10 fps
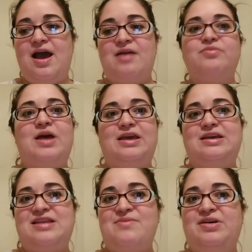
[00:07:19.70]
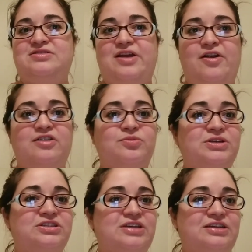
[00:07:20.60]
I'm liking that mascara as
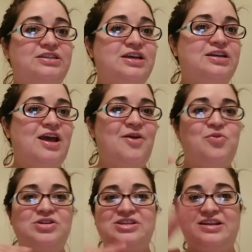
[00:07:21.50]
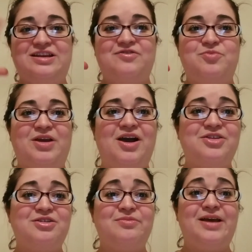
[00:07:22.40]
much as I did. I wish they'd given me
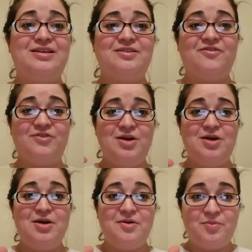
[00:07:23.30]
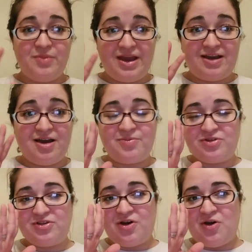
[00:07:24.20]
other ma makeup
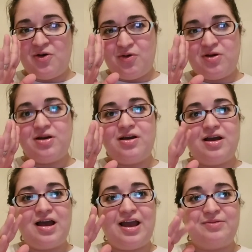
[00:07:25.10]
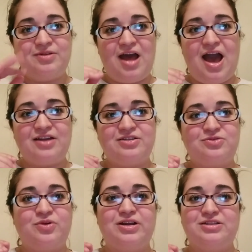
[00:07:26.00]
so I'm not
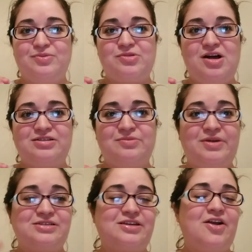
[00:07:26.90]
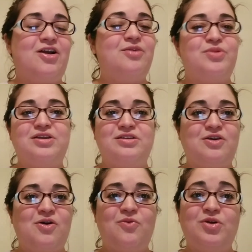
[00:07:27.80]
just wearing lip gloss and mascara. But, you
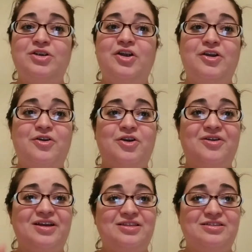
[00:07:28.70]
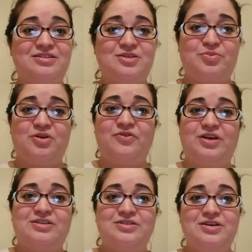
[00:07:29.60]
know, when you're in a hurry, this is a
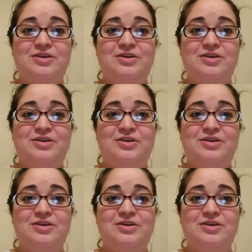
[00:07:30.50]
perfect